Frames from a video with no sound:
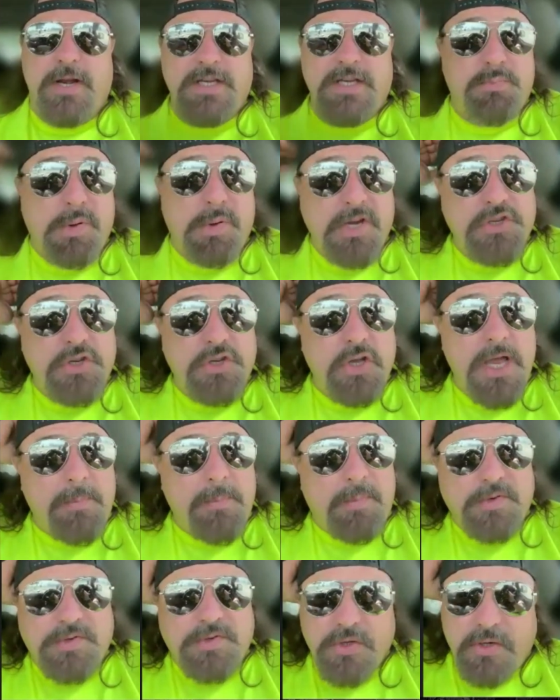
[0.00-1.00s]
A special
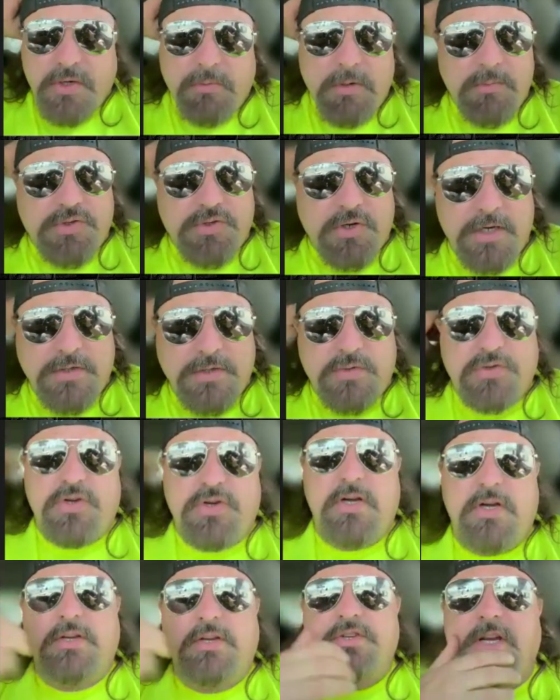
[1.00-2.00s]
episode of Rim Shots with
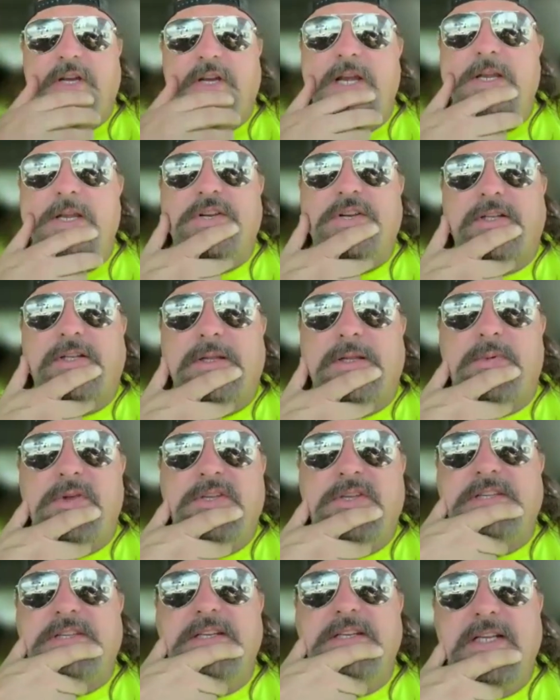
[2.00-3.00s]
Sean because you're going to start to be
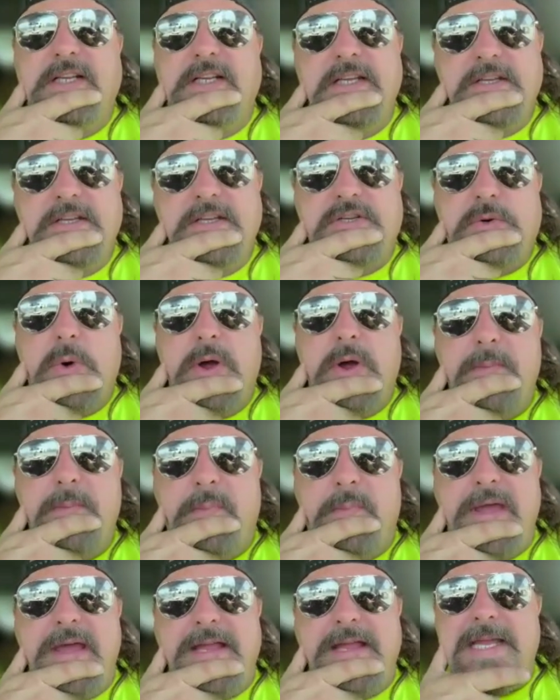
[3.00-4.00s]
seeing these quite a
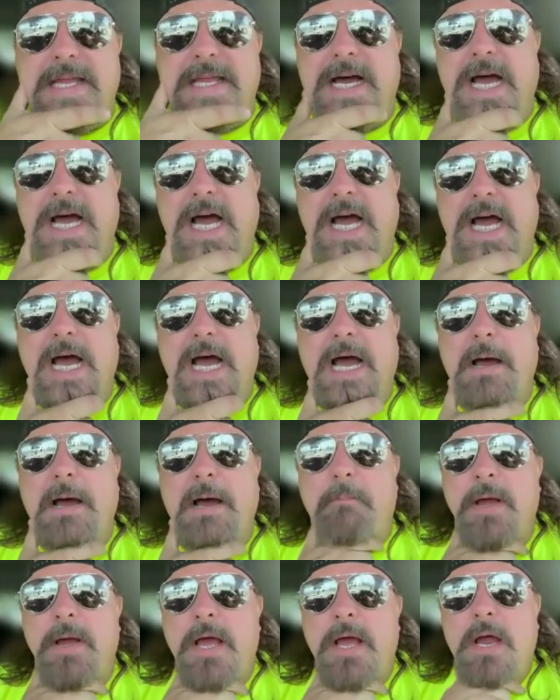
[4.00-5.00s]
bit.
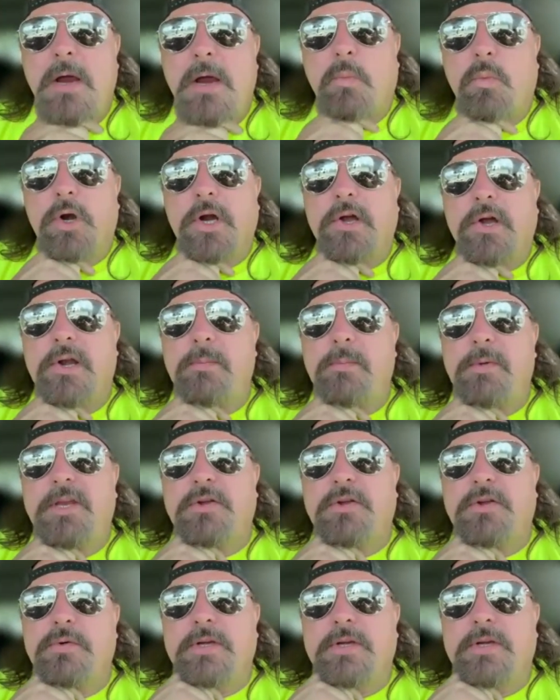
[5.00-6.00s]
Um, we're going to be
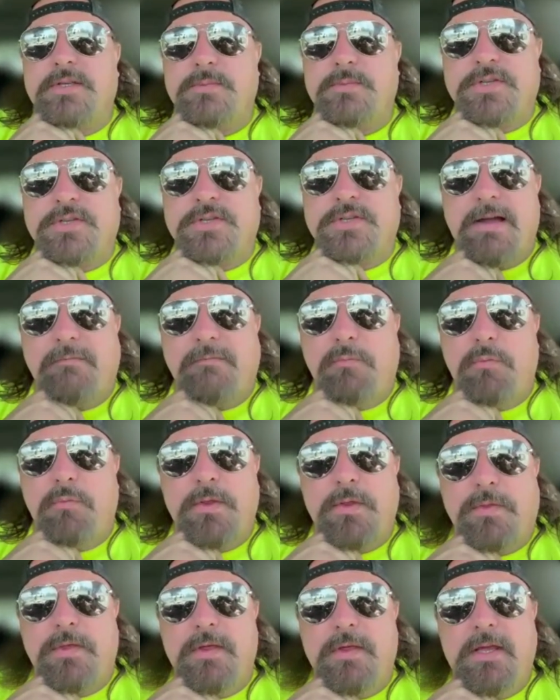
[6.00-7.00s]
doing some stuff
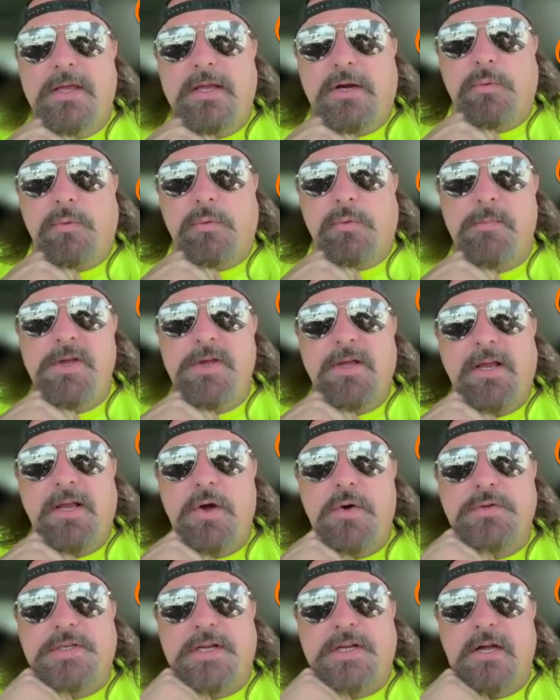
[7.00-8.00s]
with the Caribbean
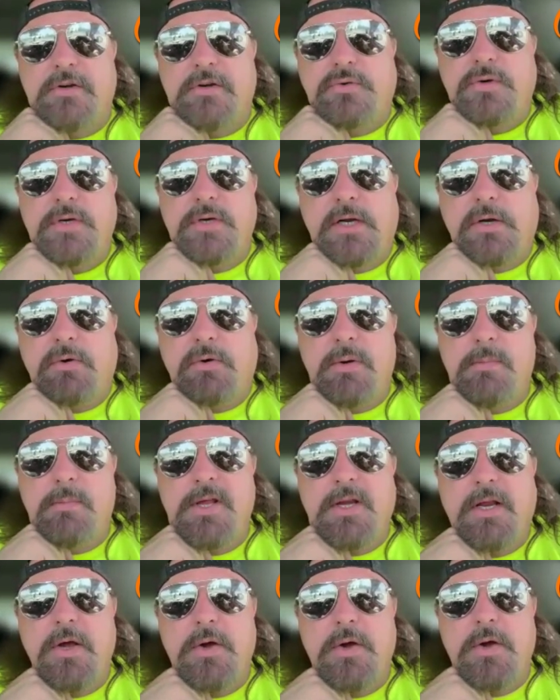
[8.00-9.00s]
Goes Country and
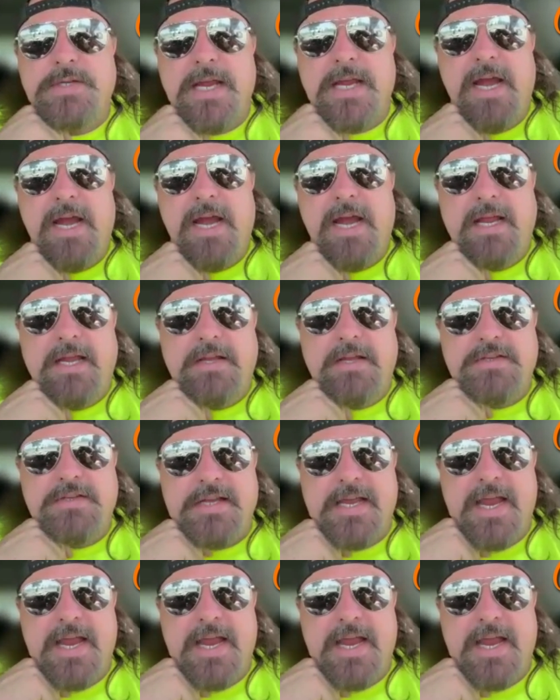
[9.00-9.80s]
Caribbean Goes 80s.